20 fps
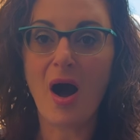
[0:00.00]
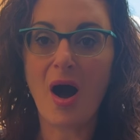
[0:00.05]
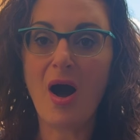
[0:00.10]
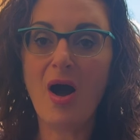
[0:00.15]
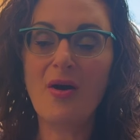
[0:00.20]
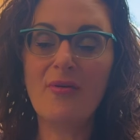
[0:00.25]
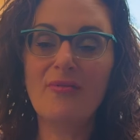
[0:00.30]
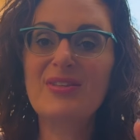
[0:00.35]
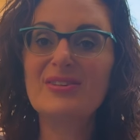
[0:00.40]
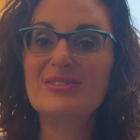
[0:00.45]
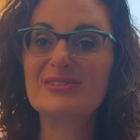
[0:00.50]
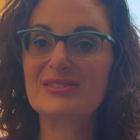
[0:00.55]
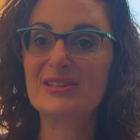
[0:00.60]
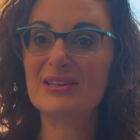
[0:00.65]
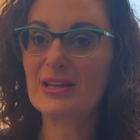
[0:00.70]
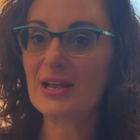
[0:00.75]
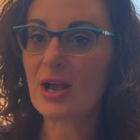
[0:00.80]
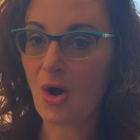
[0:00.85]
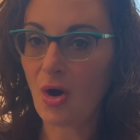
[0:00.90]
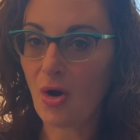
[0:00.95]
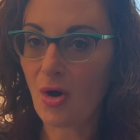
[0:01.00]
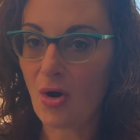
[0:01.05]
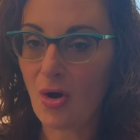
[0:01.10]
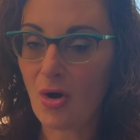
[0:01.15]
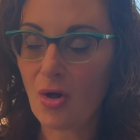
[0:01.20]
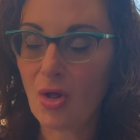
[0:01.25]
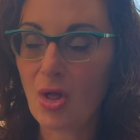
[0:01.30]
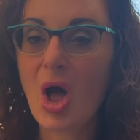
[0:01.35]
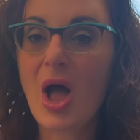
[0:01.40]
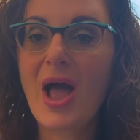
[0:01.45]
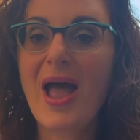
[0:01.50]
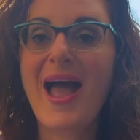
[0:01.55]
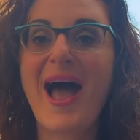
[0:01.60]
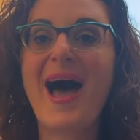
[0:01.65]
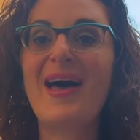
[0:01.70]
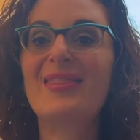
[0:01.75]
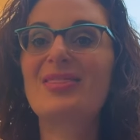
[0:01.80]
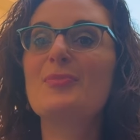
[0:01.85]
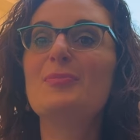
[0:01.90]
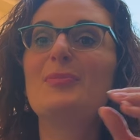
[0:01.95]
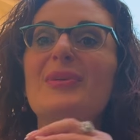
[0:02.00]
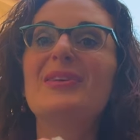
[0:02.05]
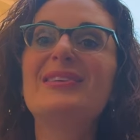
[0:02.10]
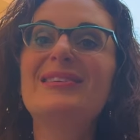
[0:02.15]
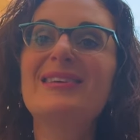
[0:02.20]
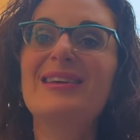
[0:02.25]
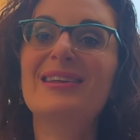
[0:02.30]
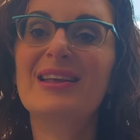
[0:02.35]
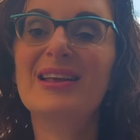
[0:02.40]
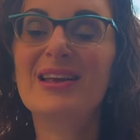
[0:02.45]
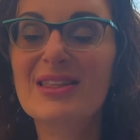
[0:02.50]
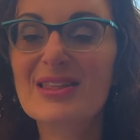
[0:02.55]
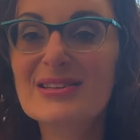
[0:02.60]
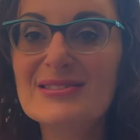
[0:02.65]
of the city hall at the beginning of the